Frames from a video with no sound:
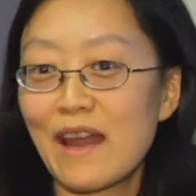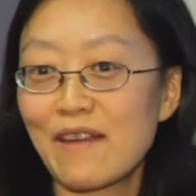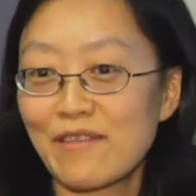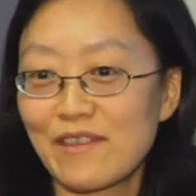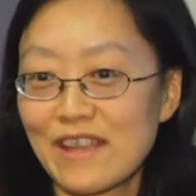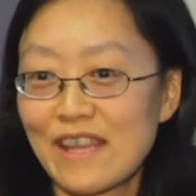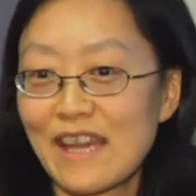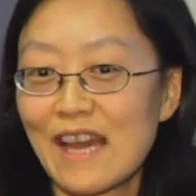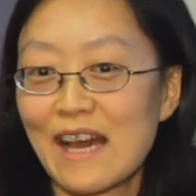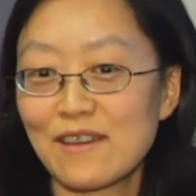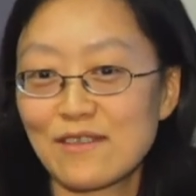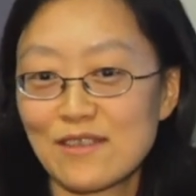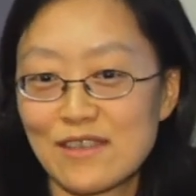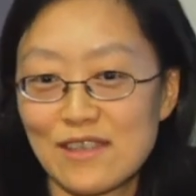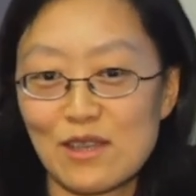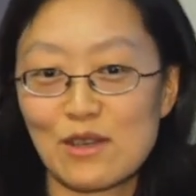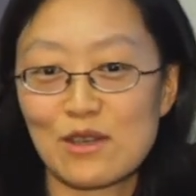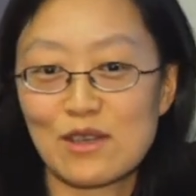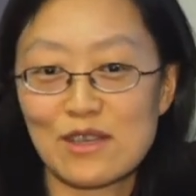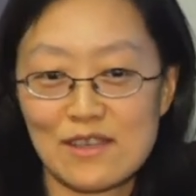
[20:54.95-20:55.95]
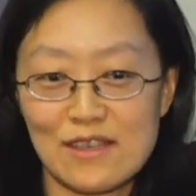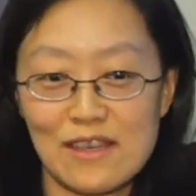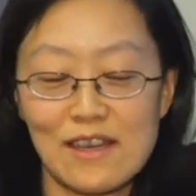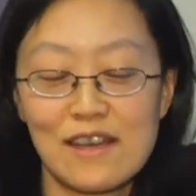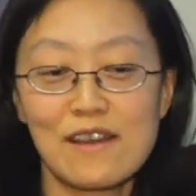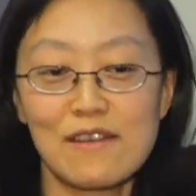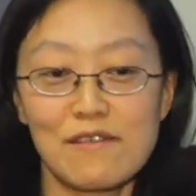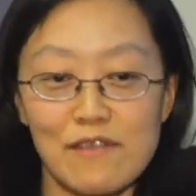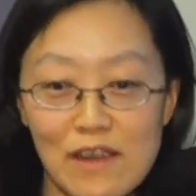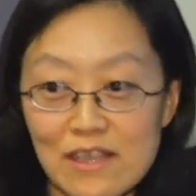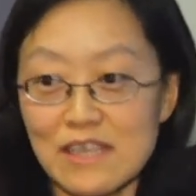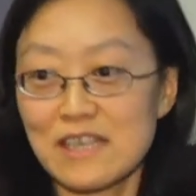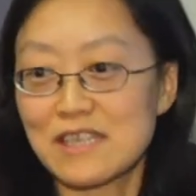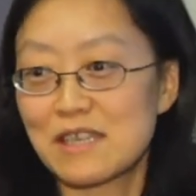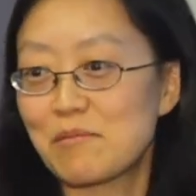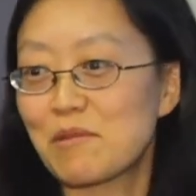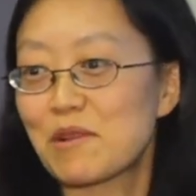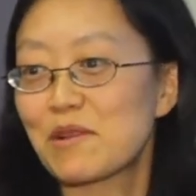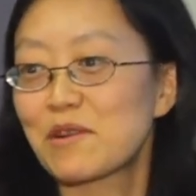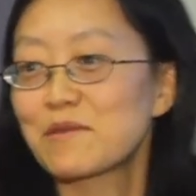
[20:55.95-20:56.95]
Everything else looks fairly
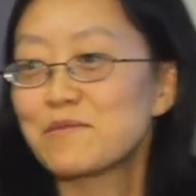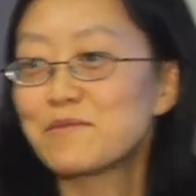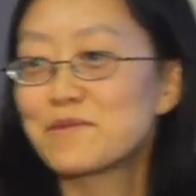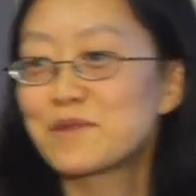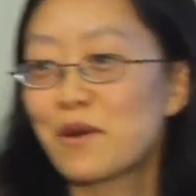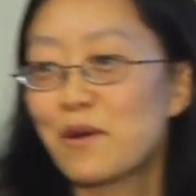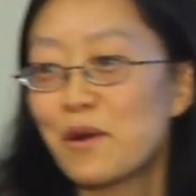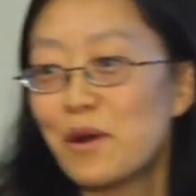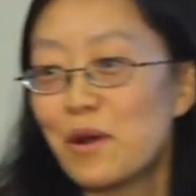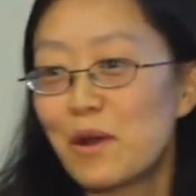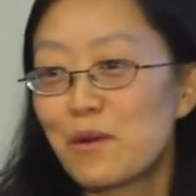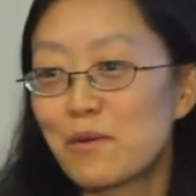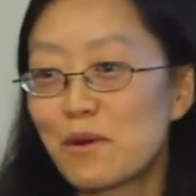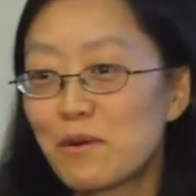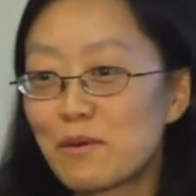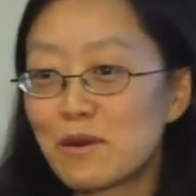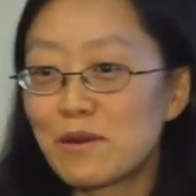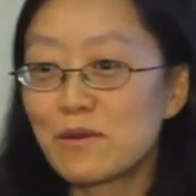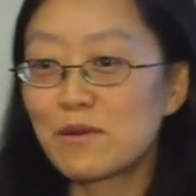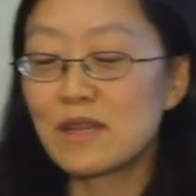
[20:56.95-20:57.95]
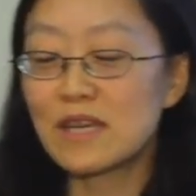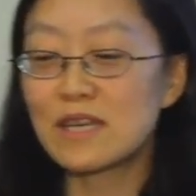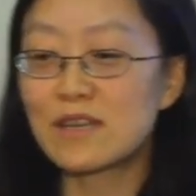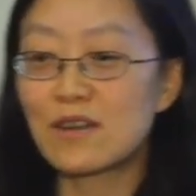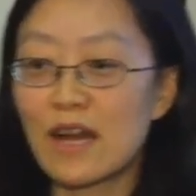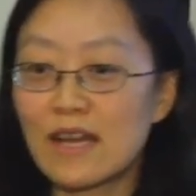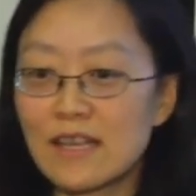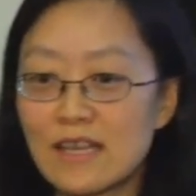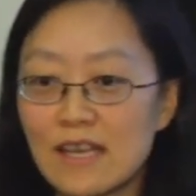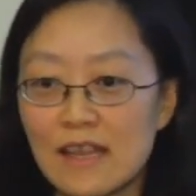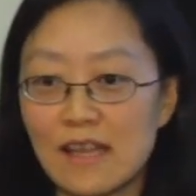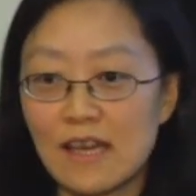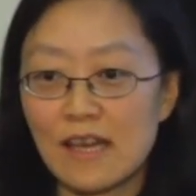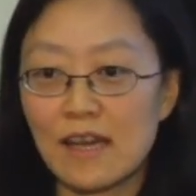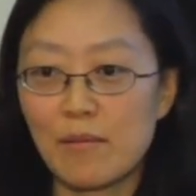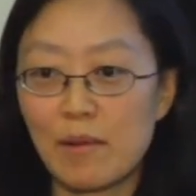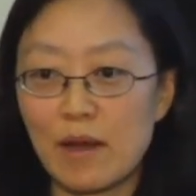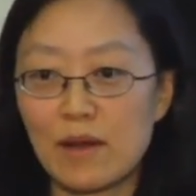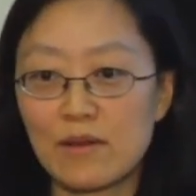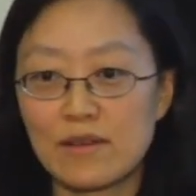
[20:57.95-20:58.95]
similar. So what we're really trying to think
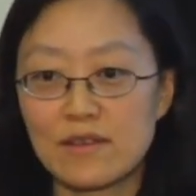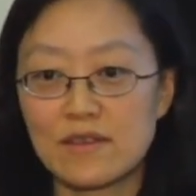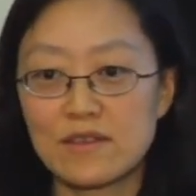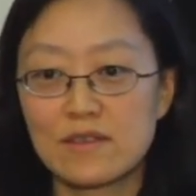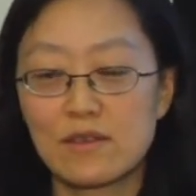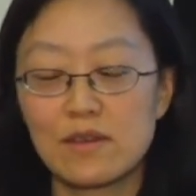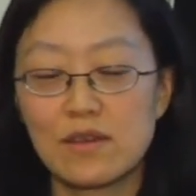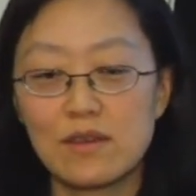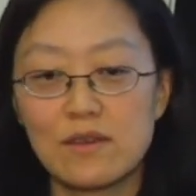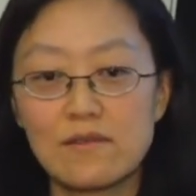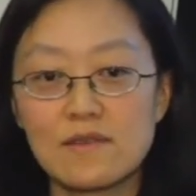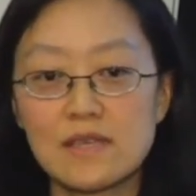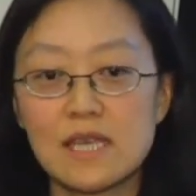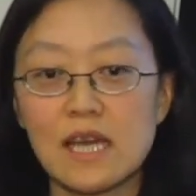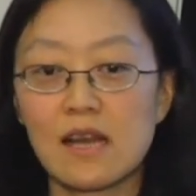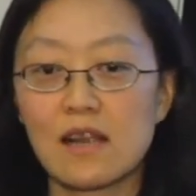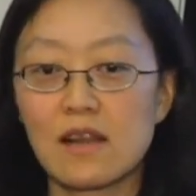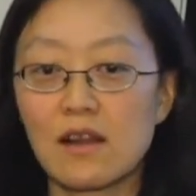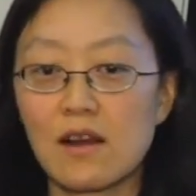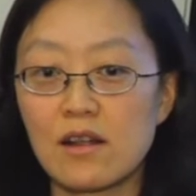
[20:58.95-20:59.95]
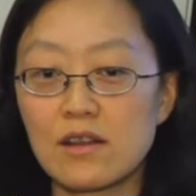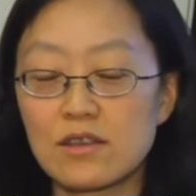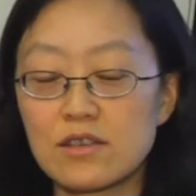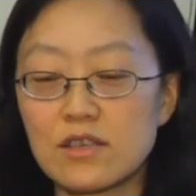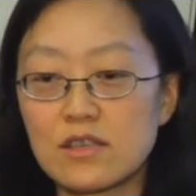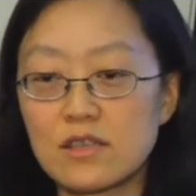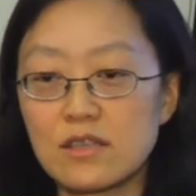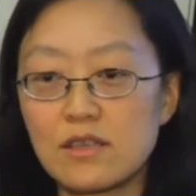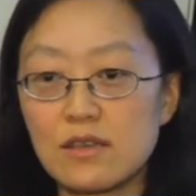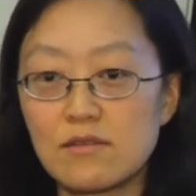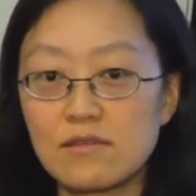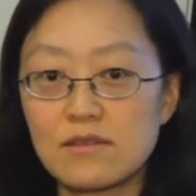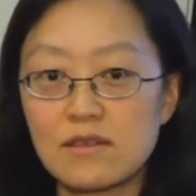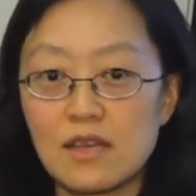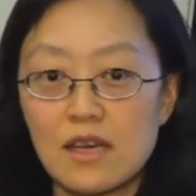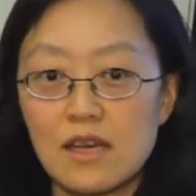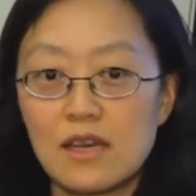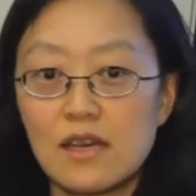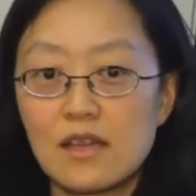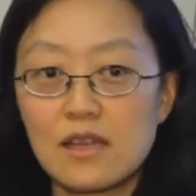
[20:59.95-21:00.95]
about is to use technologies, use
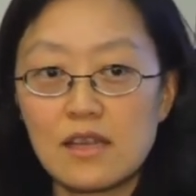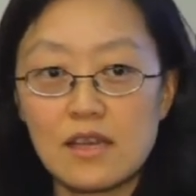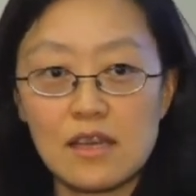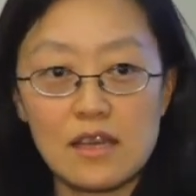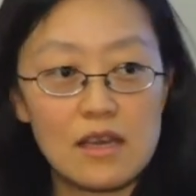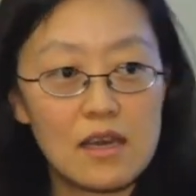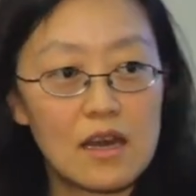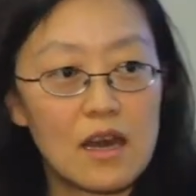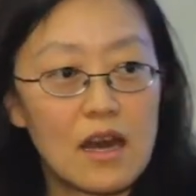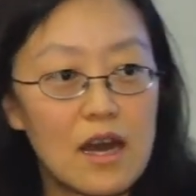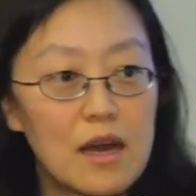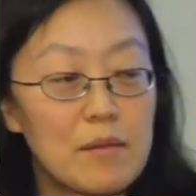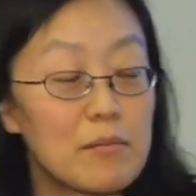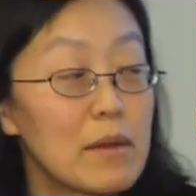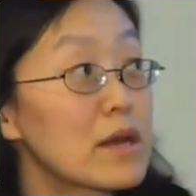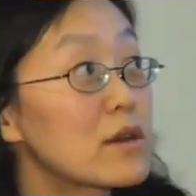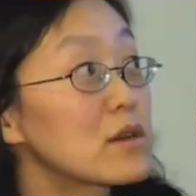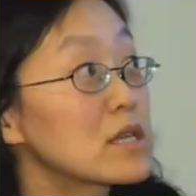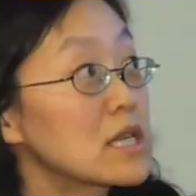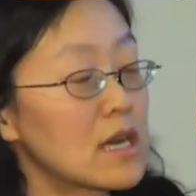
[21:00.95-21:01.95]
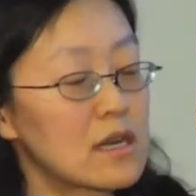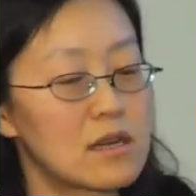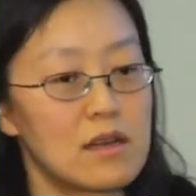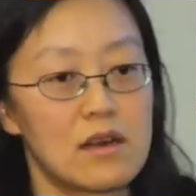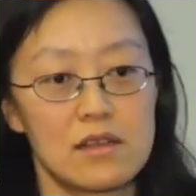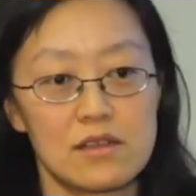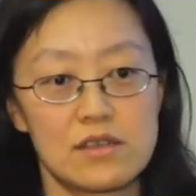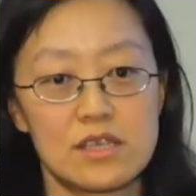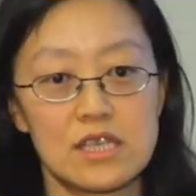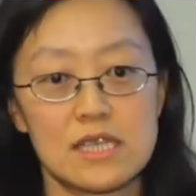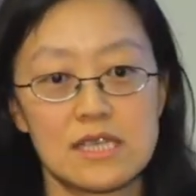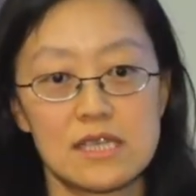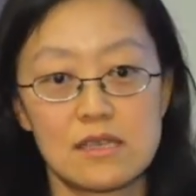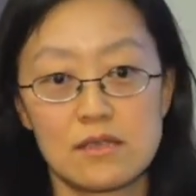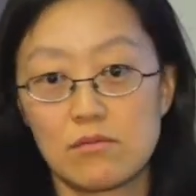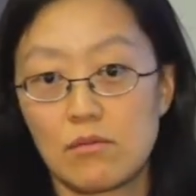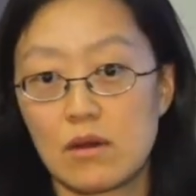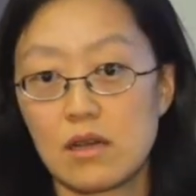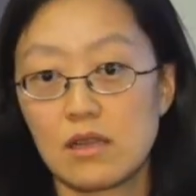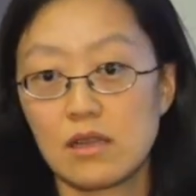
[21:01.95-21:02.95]
the microtechnologies
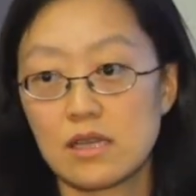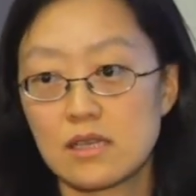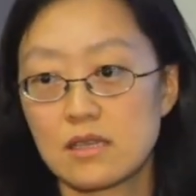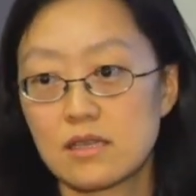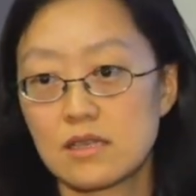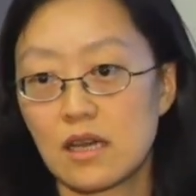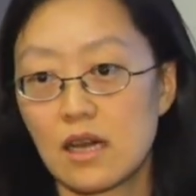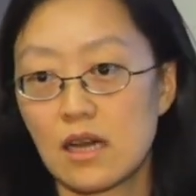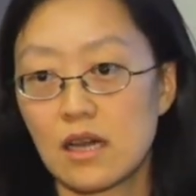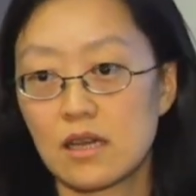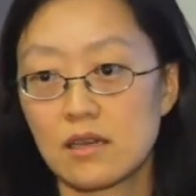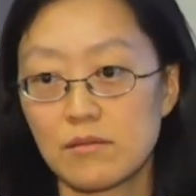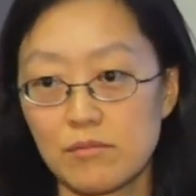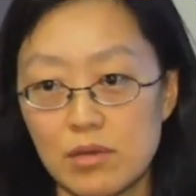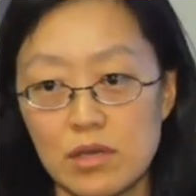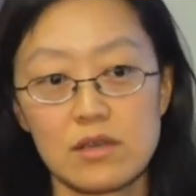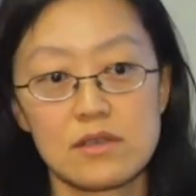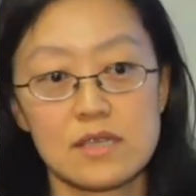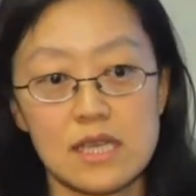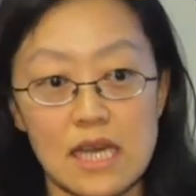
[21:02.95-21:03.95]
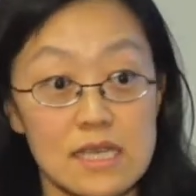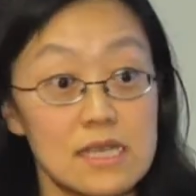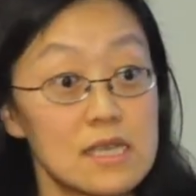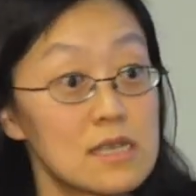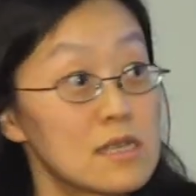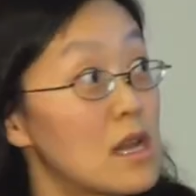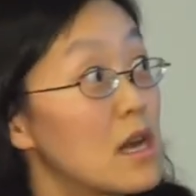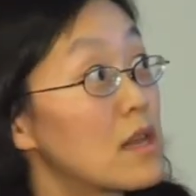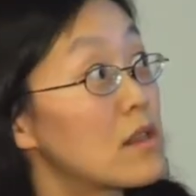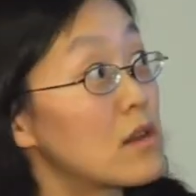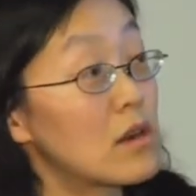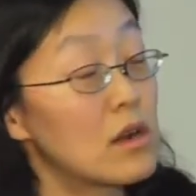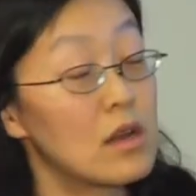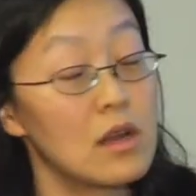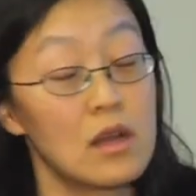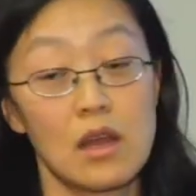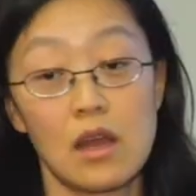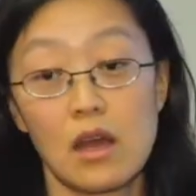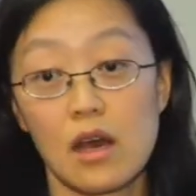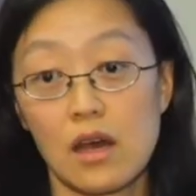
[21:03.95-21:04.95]
as well as computer science and
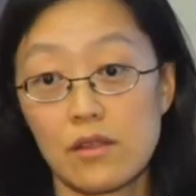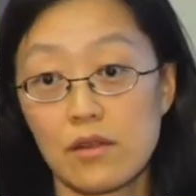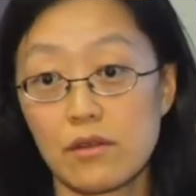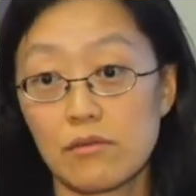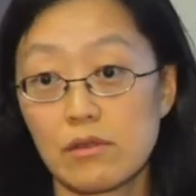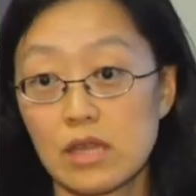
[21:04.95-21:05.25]
other